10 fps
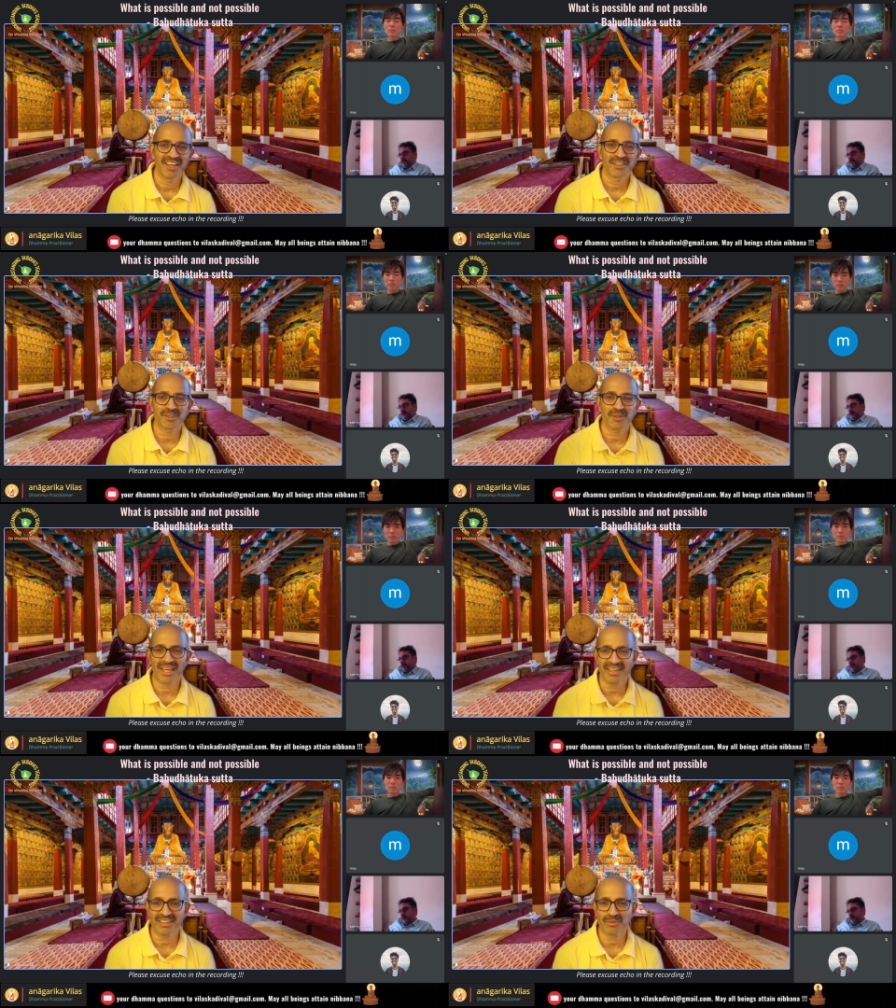so
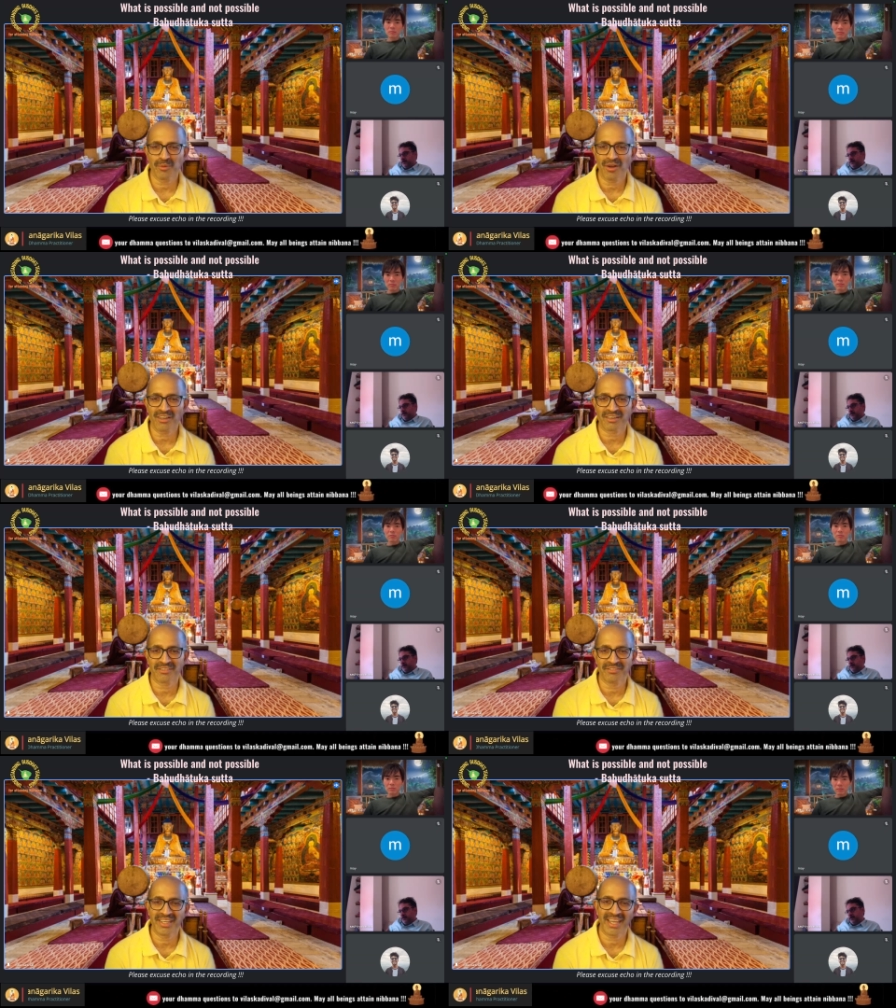that is what
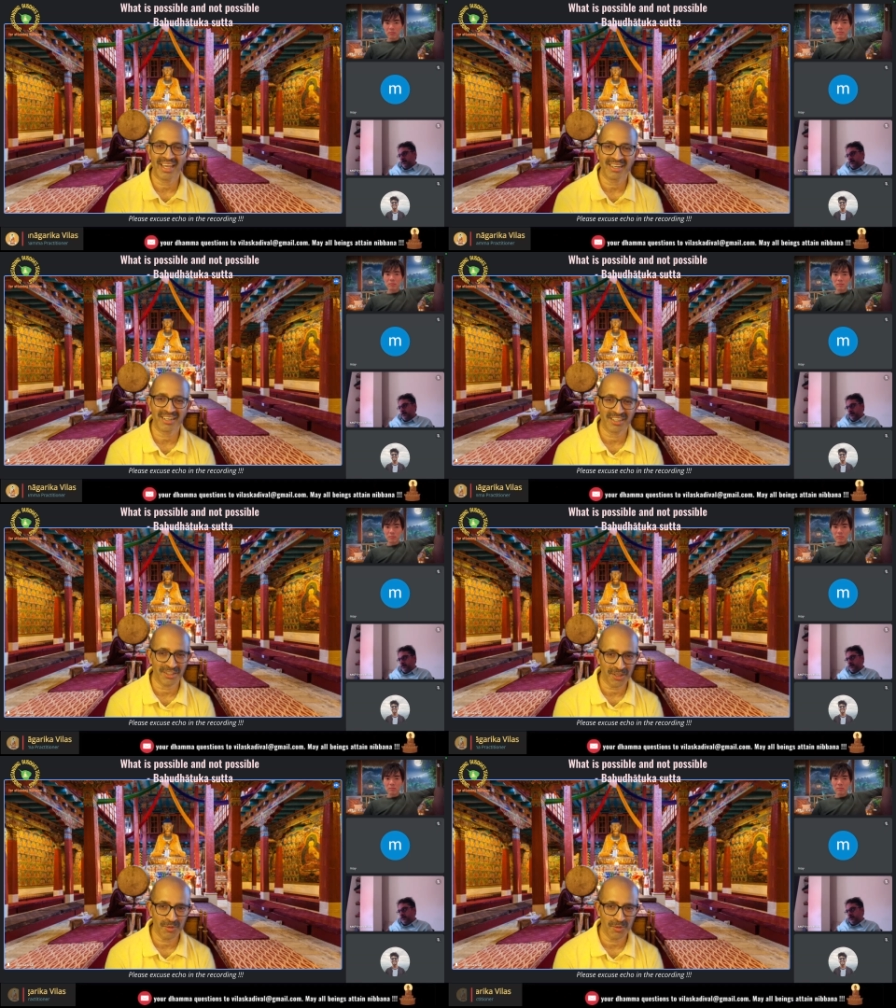we can
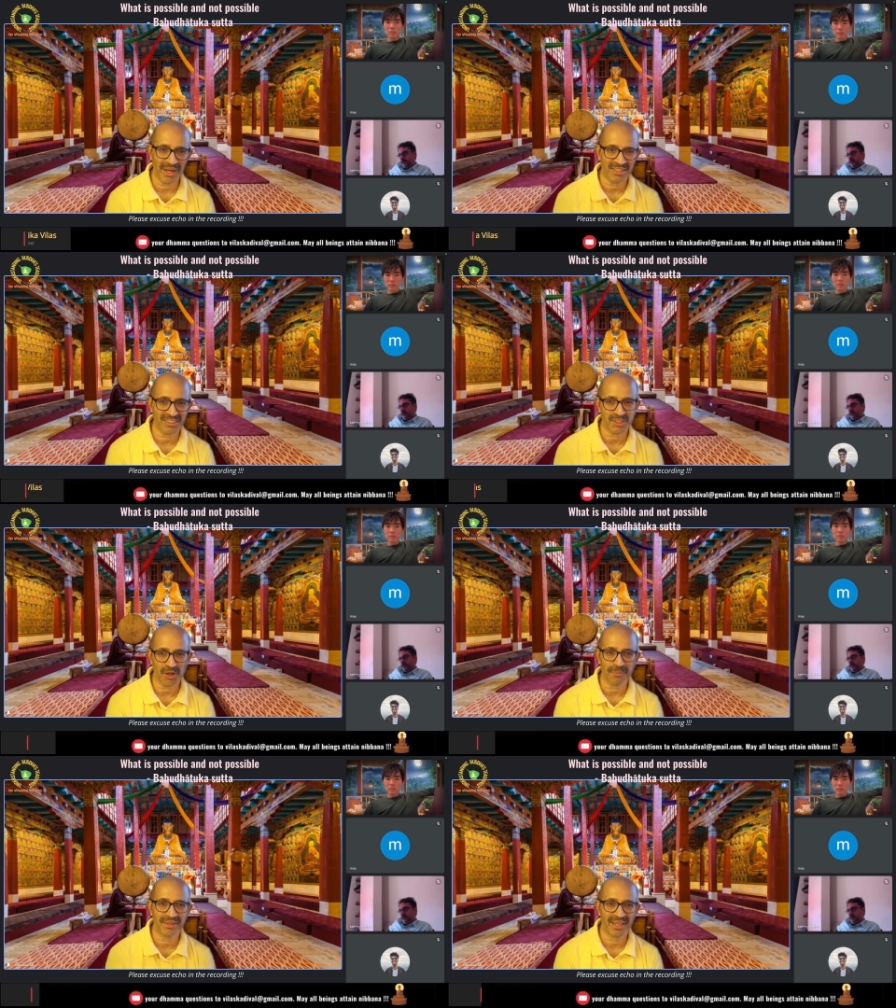conclude and
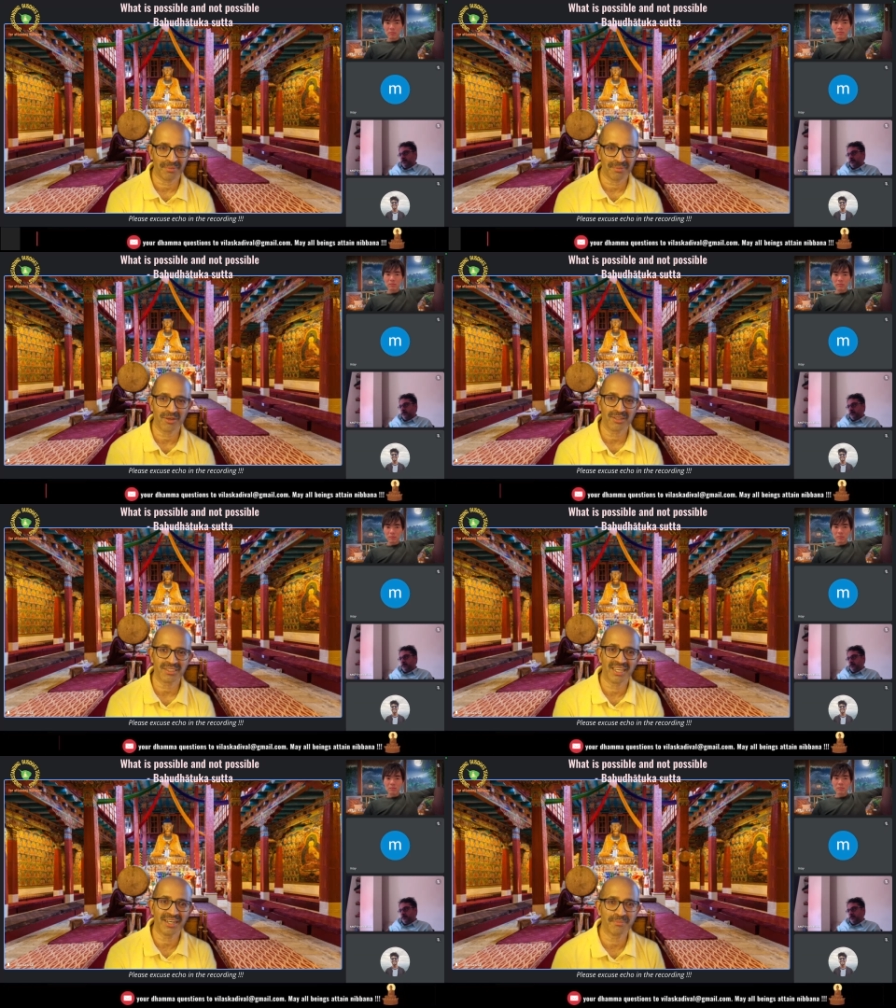stop there, because
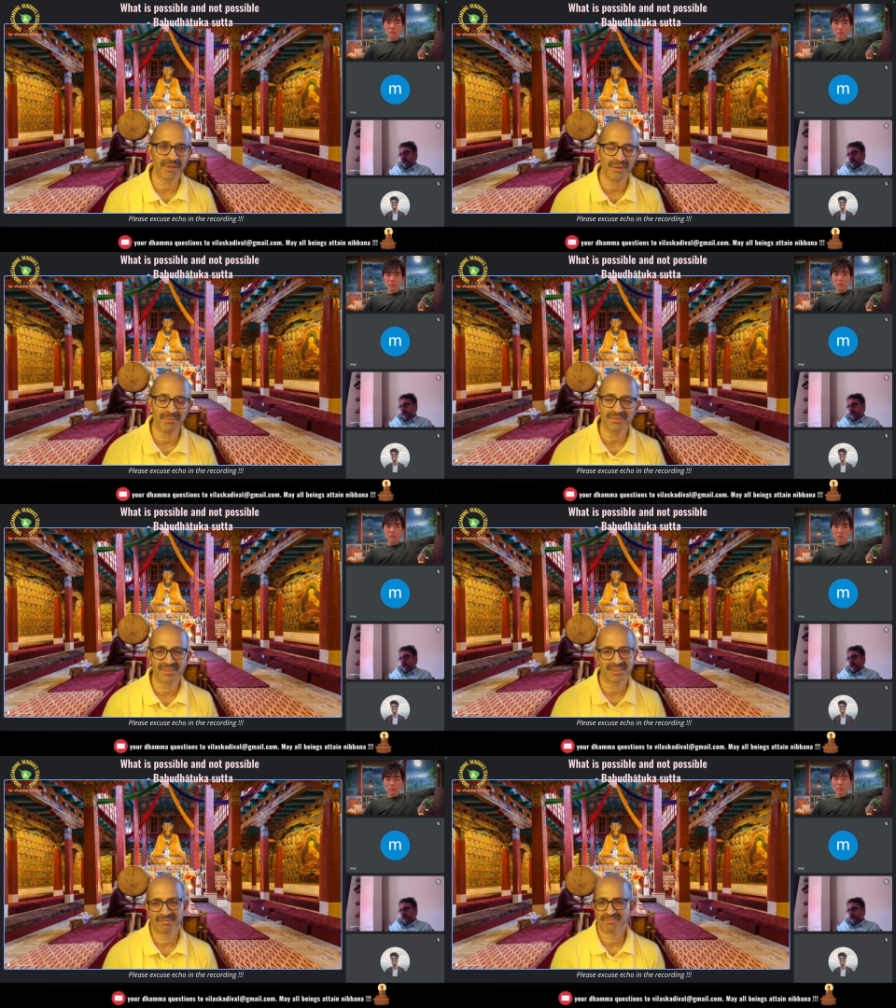then it
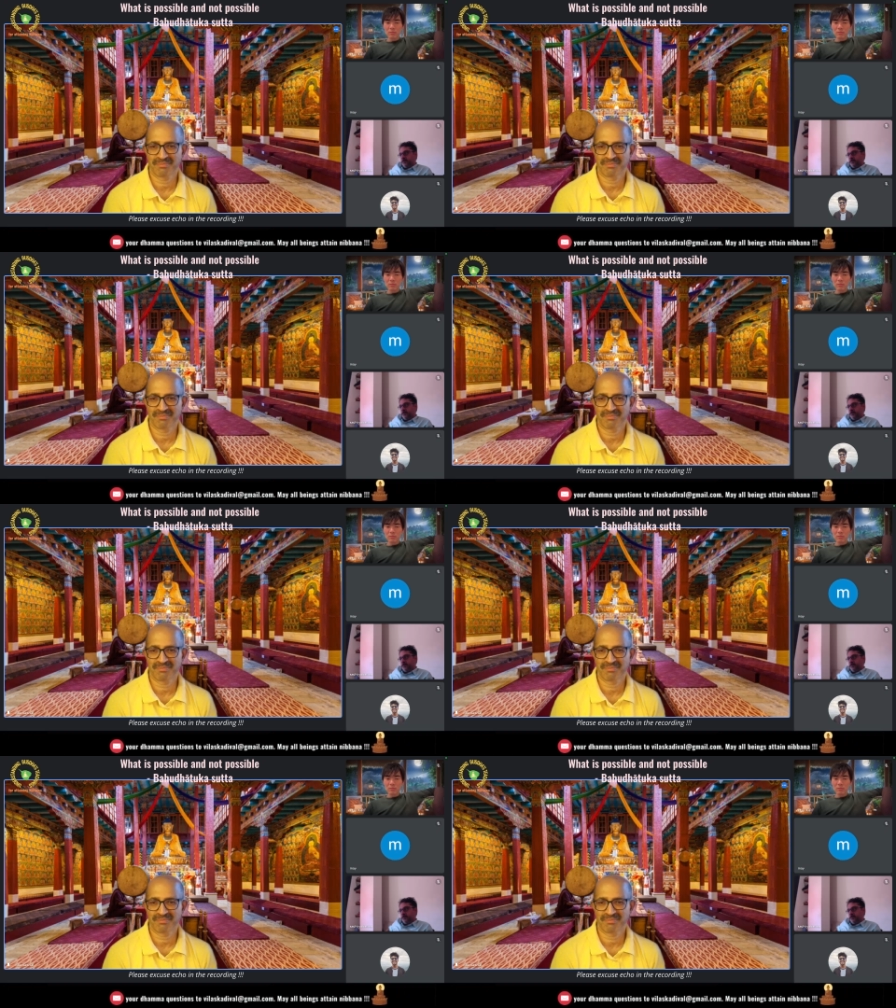becomes